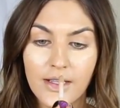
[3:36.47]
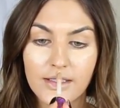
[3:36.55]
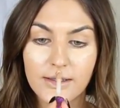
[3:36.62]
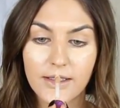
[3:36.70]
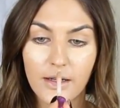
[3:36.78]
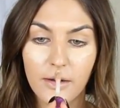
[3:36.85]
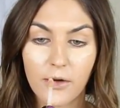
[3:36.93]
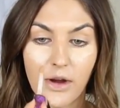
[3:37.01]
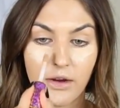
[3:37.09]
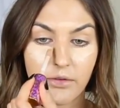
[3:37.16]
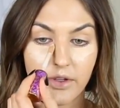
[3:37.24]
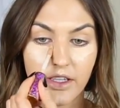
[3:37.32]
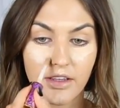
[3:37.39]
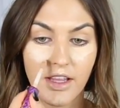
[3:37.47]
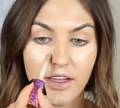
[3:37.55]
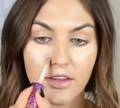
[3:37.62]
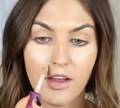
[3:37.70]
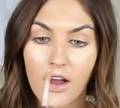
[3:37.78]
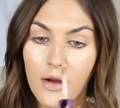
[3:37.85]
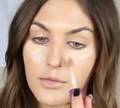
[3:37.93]
So I really like
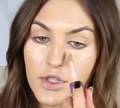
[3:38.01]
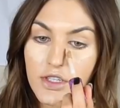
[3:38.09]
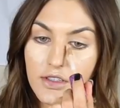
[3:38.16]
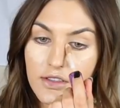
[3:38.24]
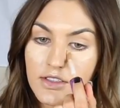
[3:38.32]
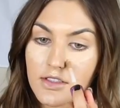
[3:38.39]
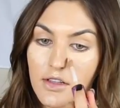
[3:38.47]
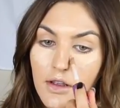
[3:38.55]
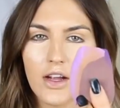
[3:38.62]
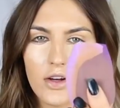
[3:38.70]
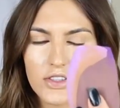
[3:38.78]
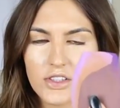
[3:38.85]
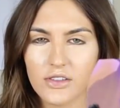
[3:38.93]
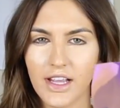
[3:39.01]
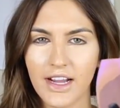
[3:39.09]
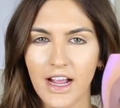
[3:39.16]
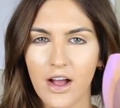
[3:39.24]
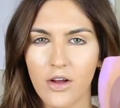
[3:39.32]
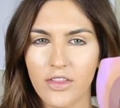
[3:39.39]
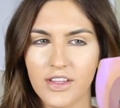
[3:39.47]
the options. I also like
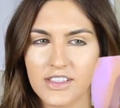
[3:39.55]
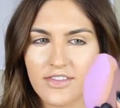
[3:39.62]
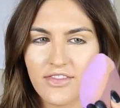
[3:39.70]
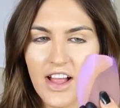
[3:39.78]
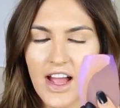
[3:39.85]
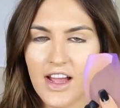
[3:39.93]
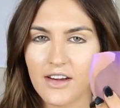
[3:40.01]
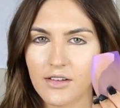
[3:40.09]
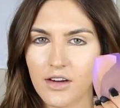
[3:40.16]
how this flat